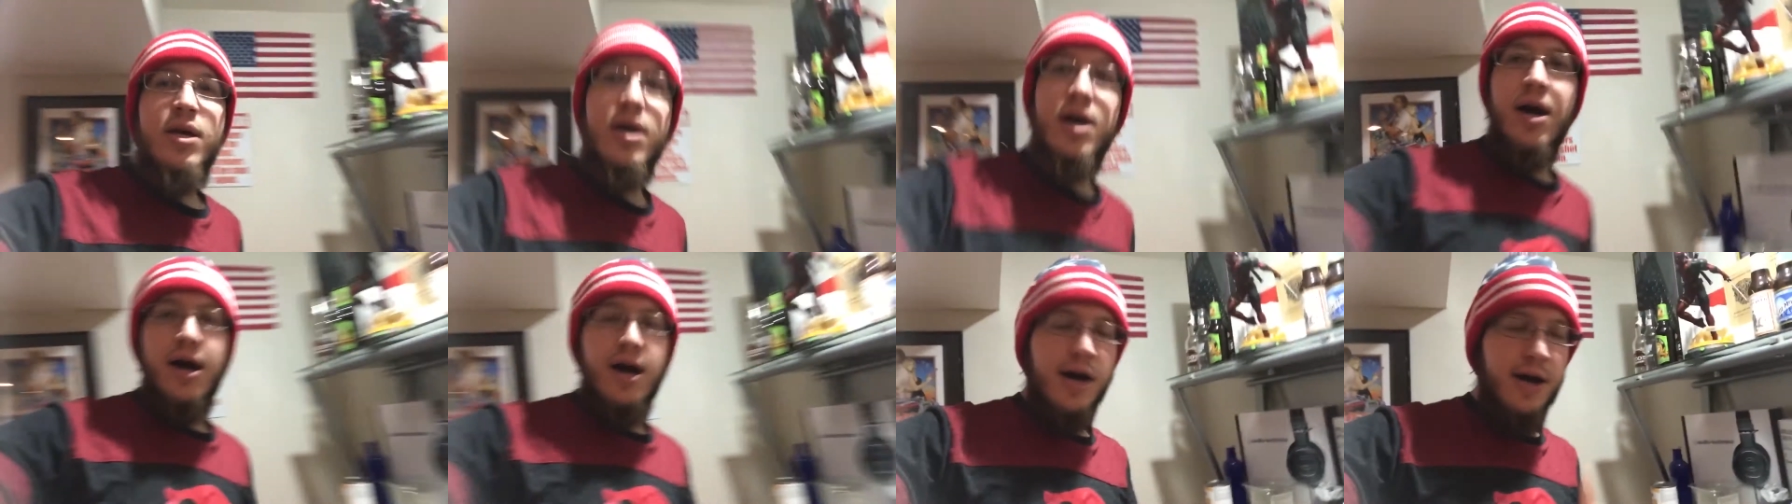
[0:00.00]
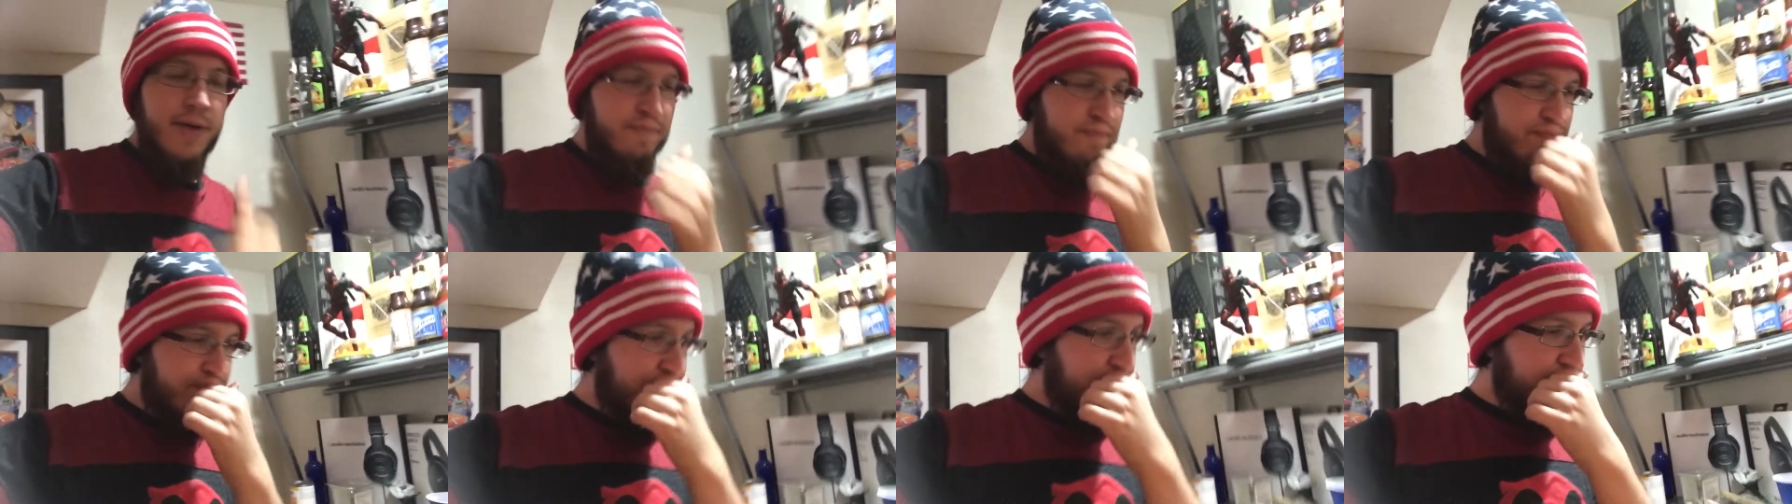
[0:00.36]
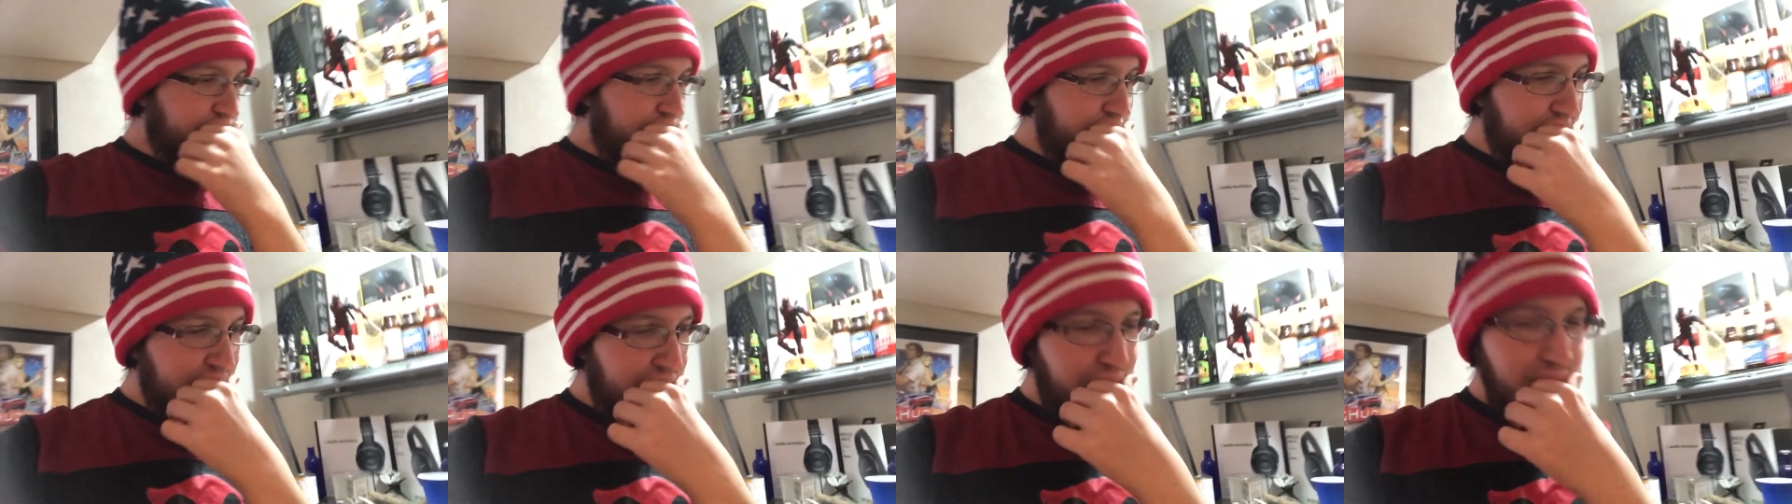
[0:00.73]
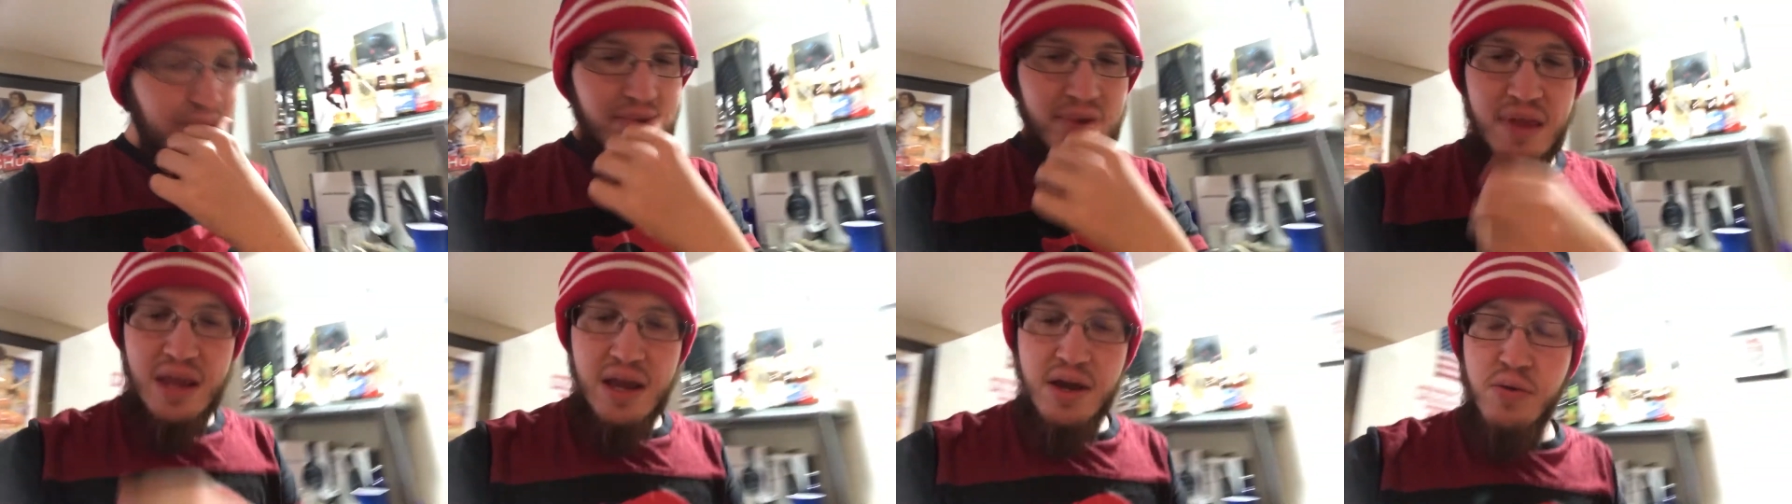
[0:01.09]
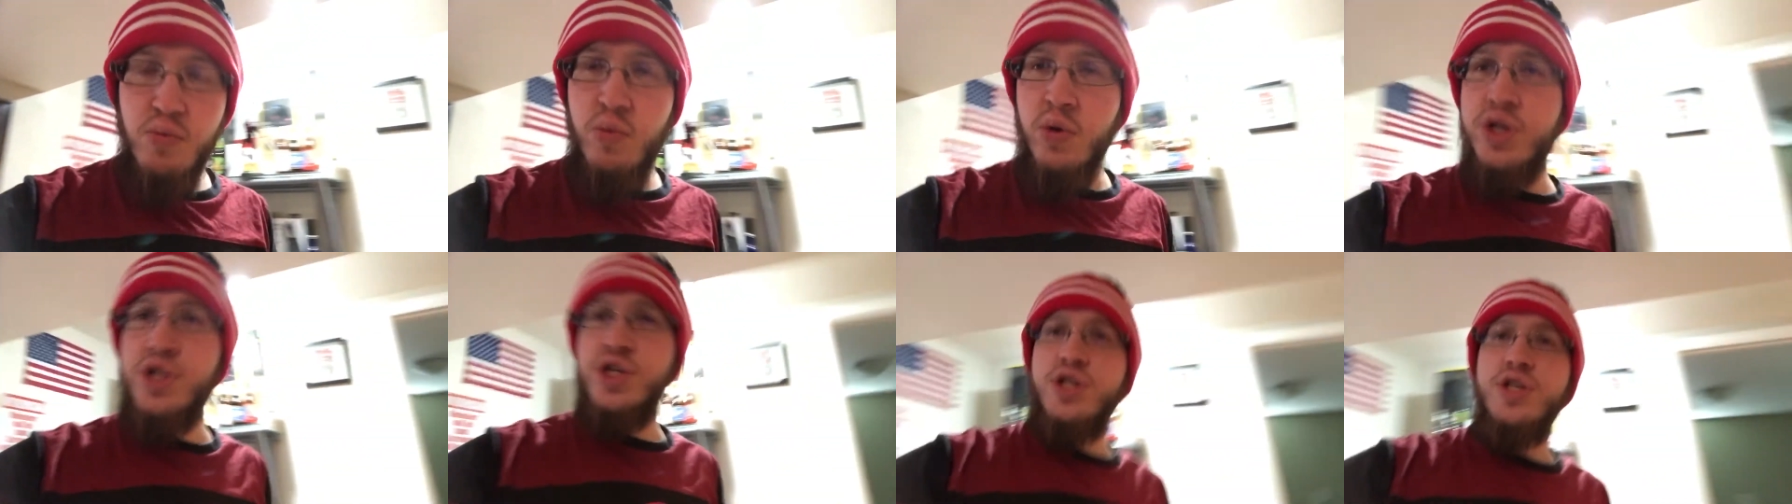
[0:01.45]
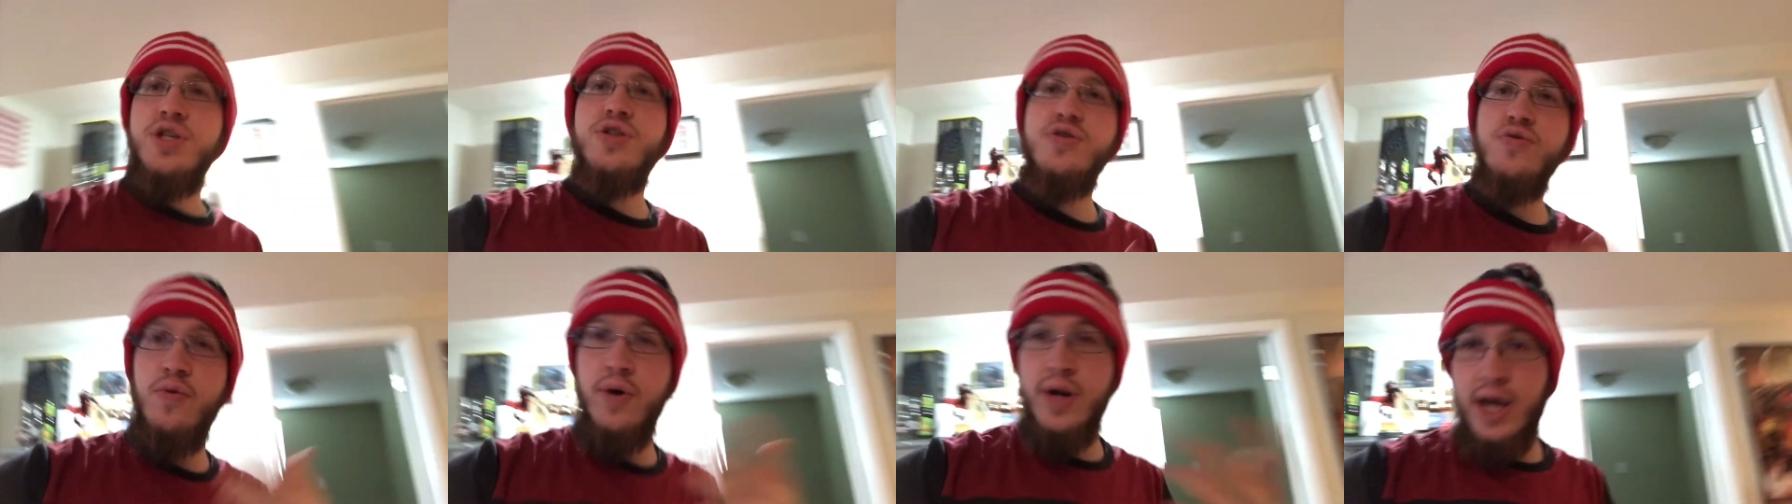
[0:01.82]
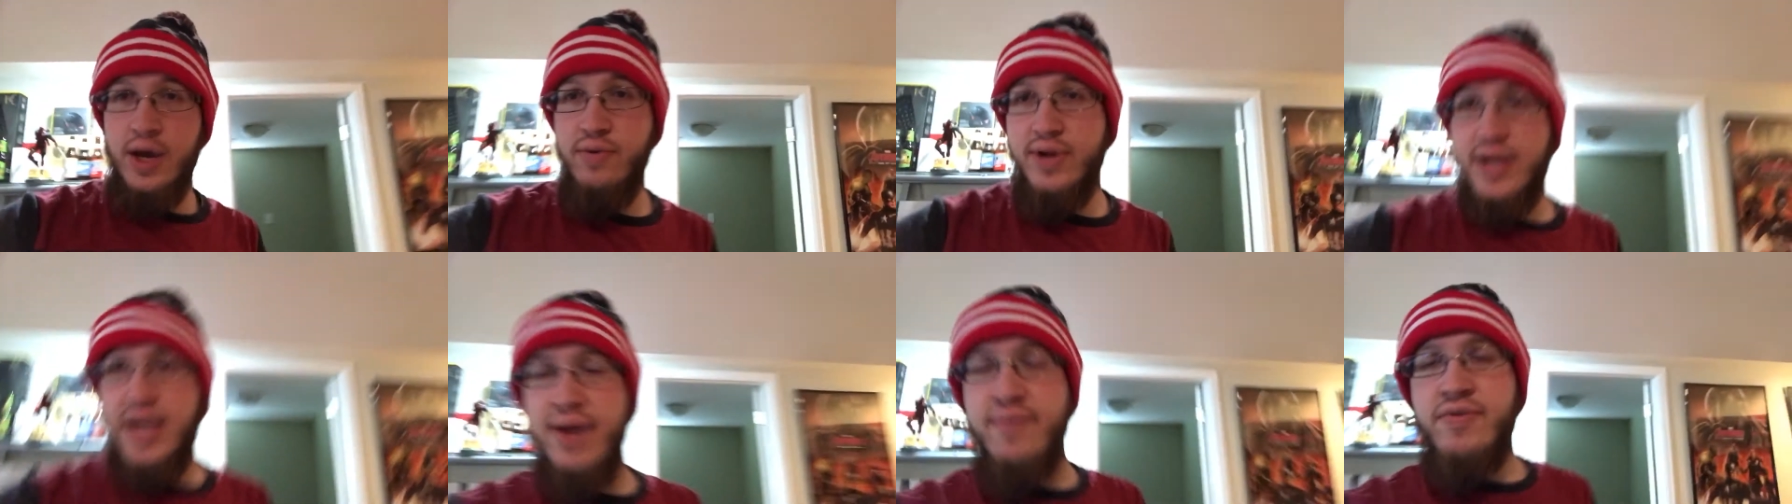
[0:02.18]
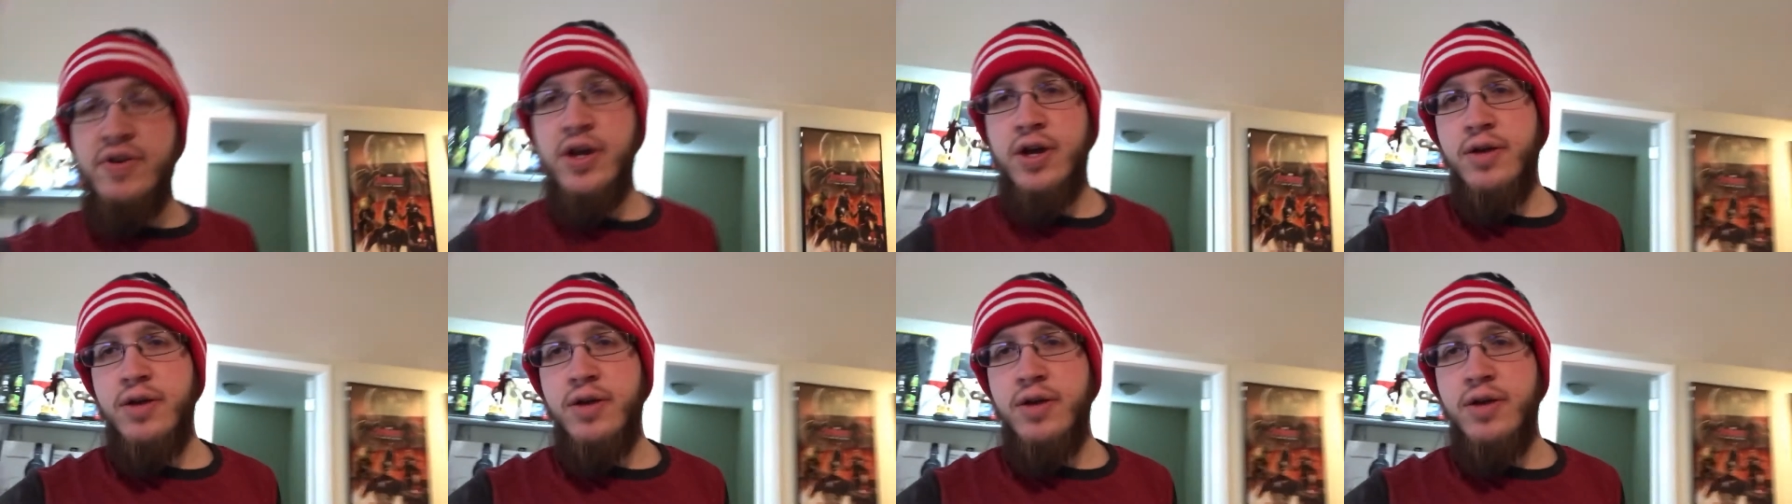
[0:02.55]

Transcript: um, which is what I will have an